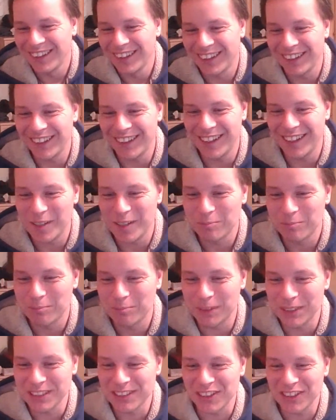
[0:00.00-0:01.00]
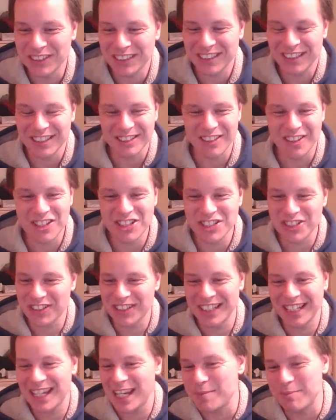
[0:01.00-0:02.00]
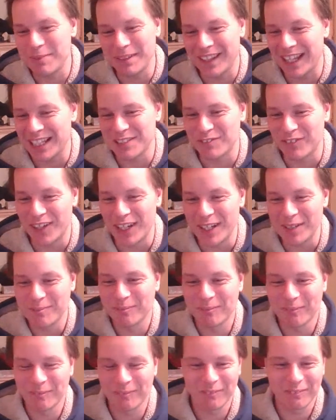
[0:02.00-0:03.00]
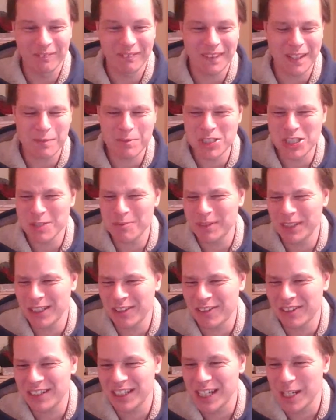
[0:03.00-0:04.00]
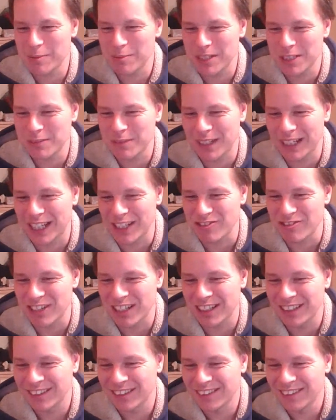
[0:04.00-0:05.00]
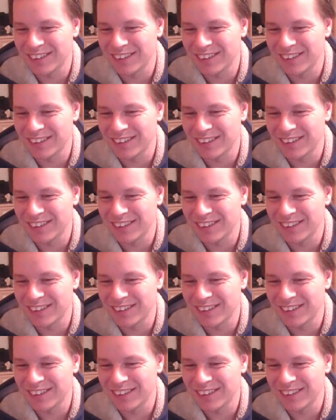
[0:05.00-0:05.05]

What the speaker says: But as long as you can hear me, that's fine. I'm assuming you can hear me as well, Andrea.